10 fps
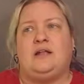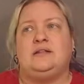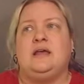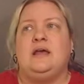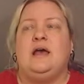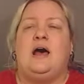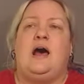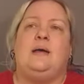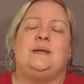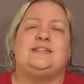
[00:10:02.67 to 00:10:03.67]
the child.
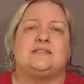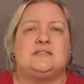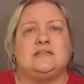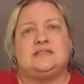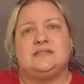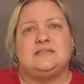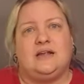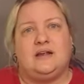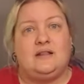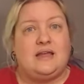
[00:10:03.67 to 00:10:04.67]
It doesn't
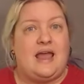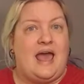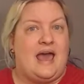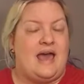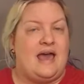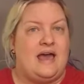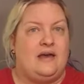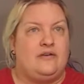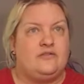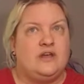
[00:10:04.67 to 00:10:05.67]
necessarily
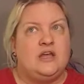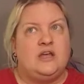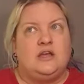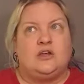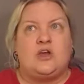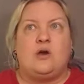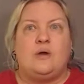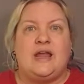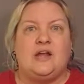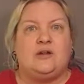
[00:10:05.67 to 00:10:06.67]
have
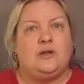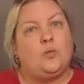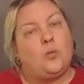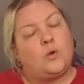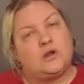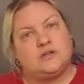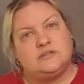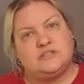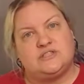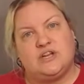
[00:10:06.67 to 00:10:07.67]
coherent
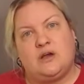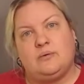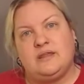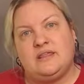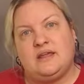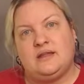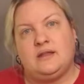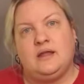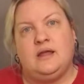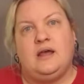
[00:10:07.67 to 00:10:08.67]
words to go with
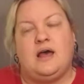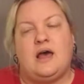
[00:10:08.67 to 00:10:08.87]
it.